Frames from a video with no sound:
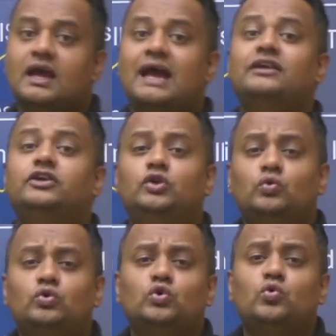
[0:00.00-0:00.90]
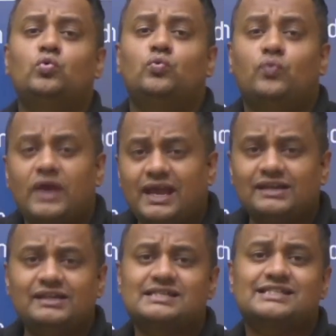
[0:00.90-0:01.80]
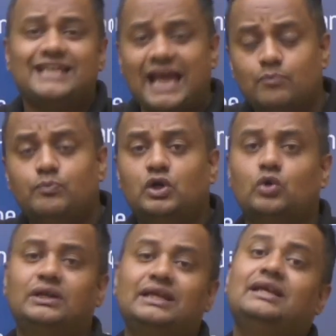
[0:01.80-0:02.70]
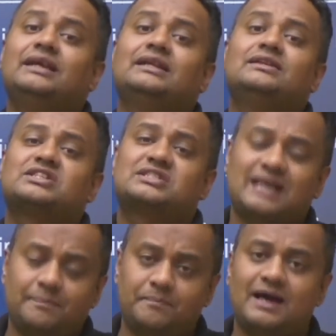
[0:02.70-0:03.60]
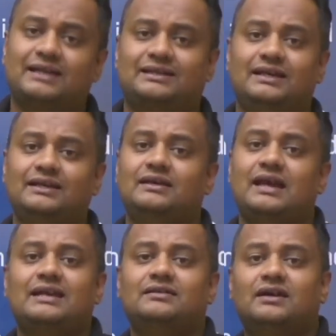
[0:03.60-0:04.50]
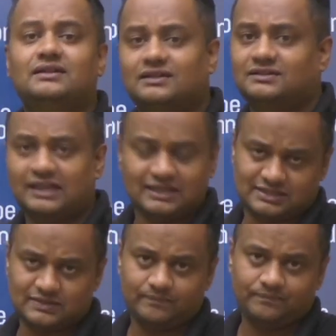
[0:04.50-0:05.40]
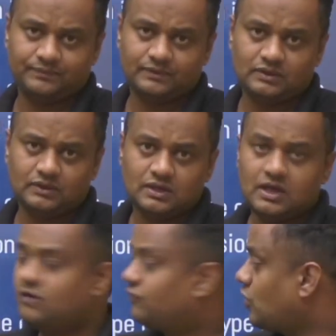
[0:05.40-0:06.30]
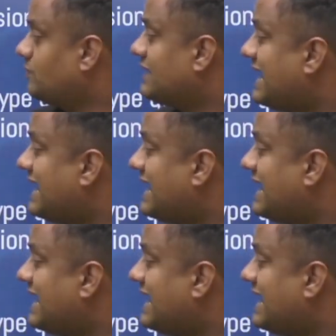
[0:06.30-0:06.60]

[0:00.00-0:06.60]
and due to various ambiguity in the step marking and other things. From